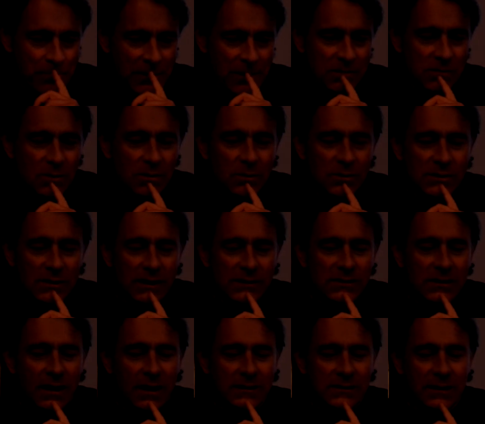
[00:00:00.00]
So there was less
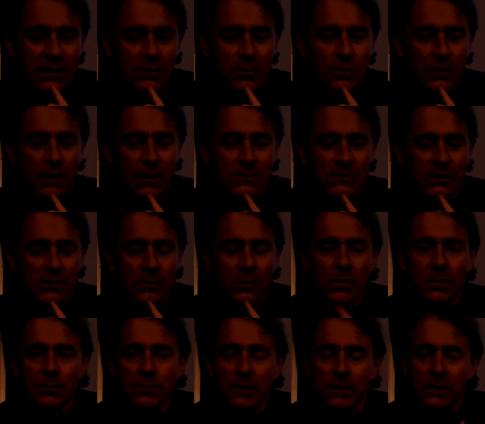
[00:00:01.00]
contact with the outside
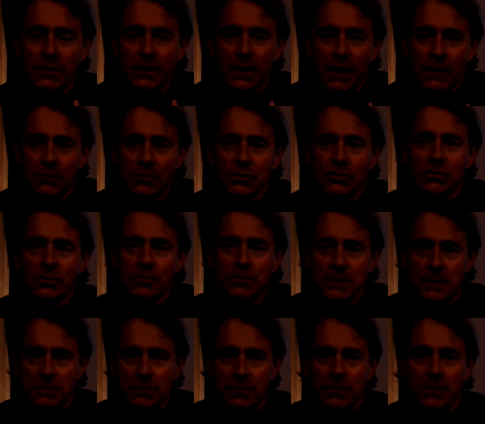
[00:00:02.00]
world, but the Aboriginal
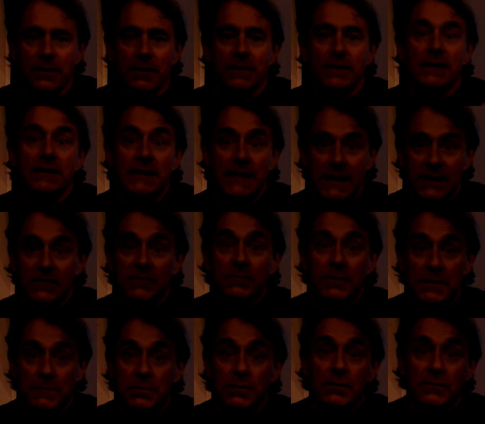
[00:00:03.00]
people, the native
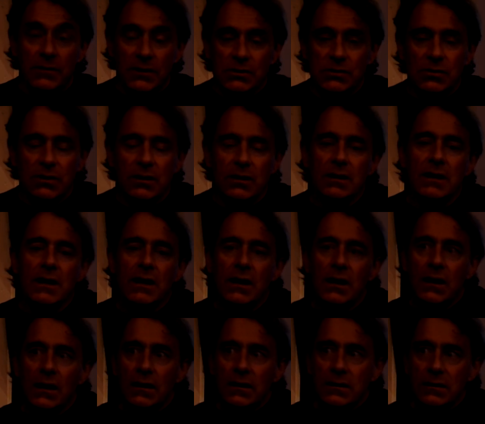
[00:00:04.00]
people of Australia,
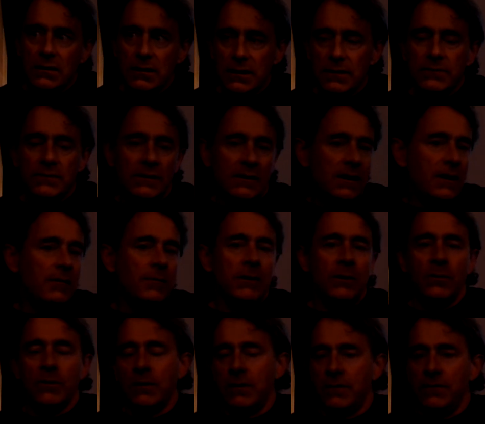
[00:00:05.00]
lived in harmony
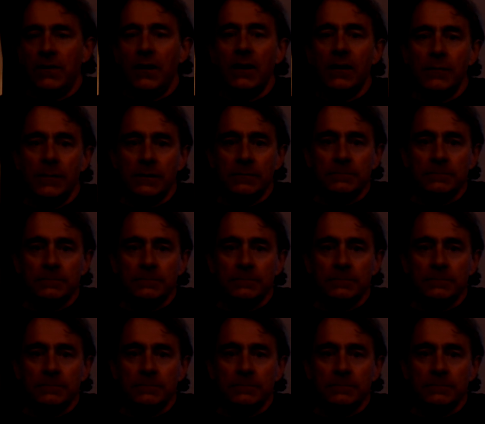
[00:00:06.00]
with their environment.